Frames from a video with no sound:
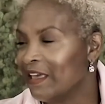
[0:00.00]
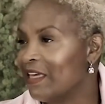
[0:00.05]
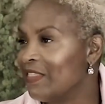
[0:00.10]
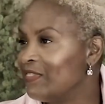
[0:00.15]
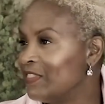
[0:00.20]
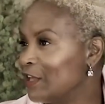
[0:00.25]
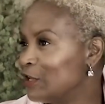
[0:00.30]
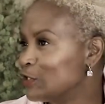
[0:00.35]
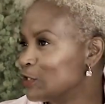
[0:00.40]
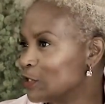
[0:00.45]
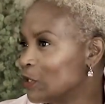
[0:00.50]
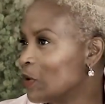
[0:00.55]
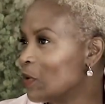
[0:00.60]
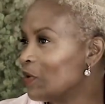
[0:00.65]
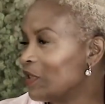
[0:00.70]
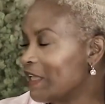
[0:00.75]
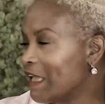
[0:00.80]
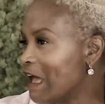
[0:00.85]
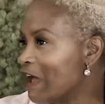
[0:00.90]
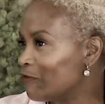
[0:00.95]
And then
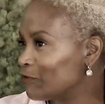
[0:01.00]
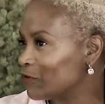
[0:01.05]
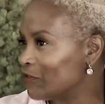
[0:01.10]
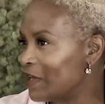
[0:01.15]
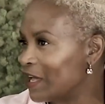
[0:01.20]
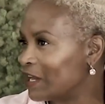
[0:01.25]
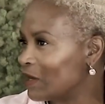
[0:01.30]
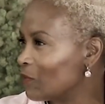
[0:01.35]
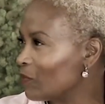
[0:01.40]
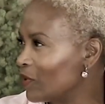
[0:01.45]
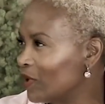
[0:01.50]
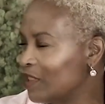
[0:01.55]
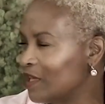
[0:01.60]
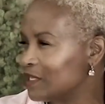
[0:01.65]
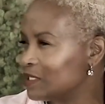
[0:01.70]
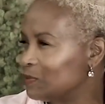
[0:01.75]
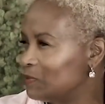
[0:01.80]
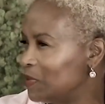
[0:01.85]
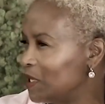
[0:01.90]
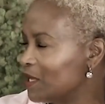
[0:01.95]
slowly after that, I
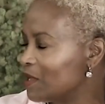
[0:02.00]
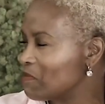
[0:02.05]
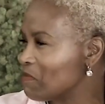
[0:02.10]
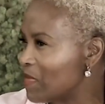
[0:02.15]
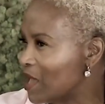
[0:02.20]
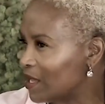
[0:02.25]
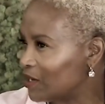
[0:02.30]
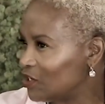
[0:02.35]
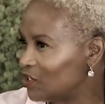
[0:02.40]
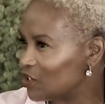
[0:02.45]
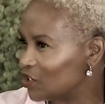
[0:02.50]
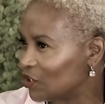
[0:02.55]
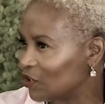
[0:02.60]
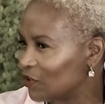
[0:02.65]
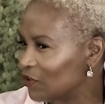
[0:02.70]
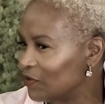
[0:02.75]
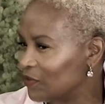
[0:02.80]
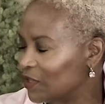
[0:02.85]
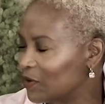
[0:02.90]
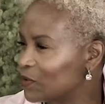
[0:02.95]
realized being a
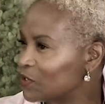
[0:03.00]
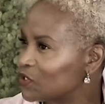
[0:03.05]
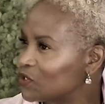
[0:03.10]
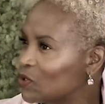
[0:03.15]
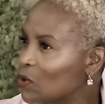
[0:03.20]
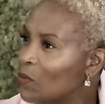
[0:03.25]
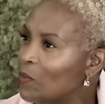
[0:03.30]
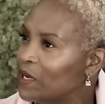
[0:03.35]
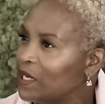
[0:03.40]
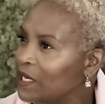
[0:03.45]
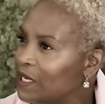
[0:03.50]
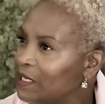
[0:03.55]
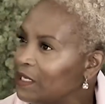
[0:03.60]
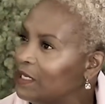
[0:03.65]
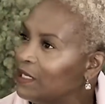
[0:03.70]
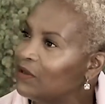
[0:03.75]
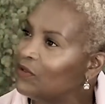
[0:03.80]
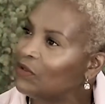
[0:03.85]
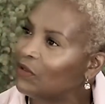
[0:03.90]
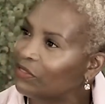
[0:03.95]
manager, there were so many
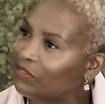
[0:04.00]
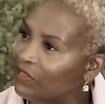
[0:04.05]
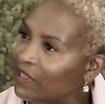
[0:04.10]
legal